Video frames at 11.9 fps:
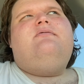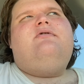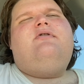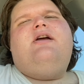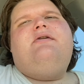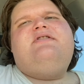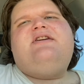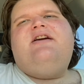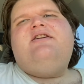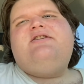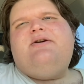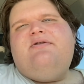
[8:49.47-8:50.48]
or he would take
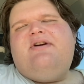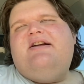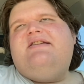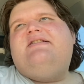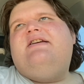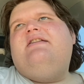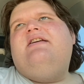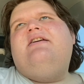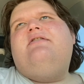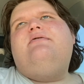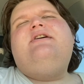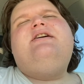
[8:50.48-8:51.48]
a joke I'd said like
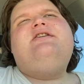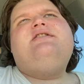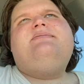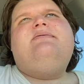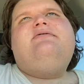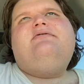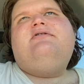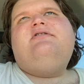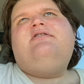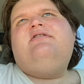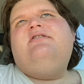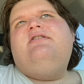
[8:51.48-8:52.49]
3 years
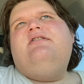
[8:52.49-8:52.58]
before